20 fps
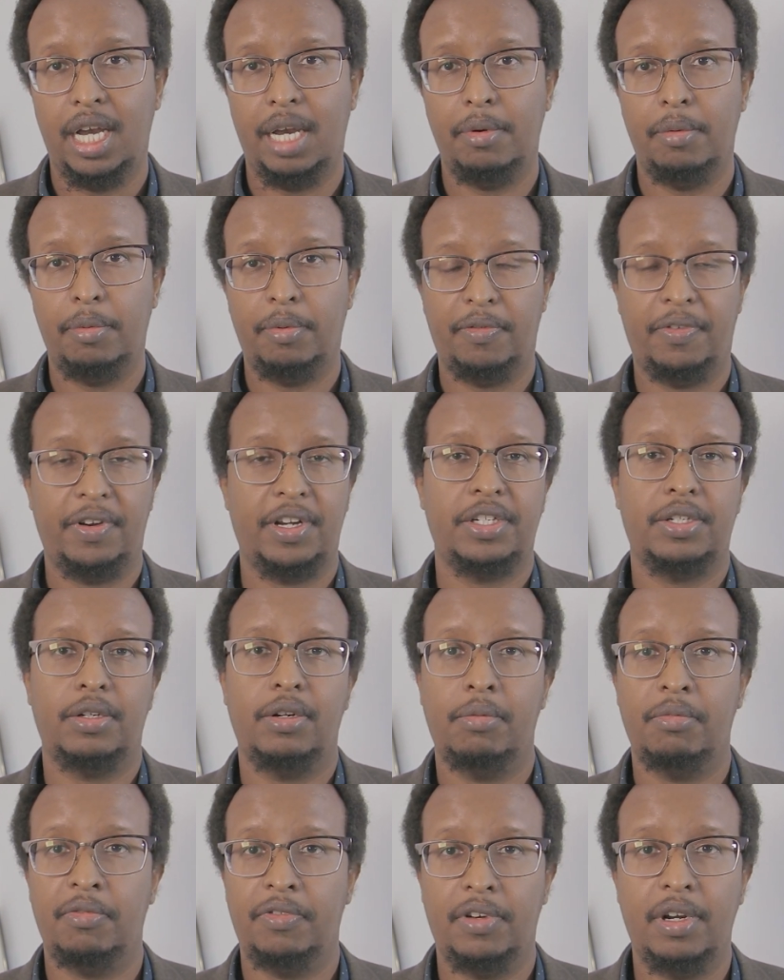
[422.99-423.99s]
I'm a
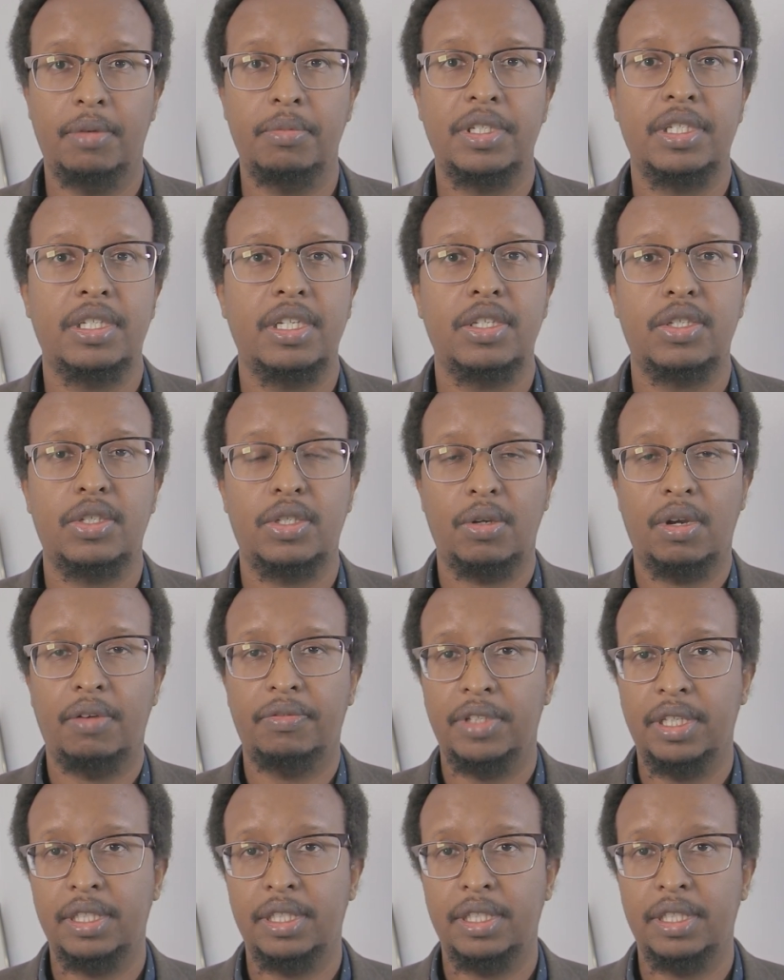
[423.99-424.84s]
professional, I'm a pharmacist, so I've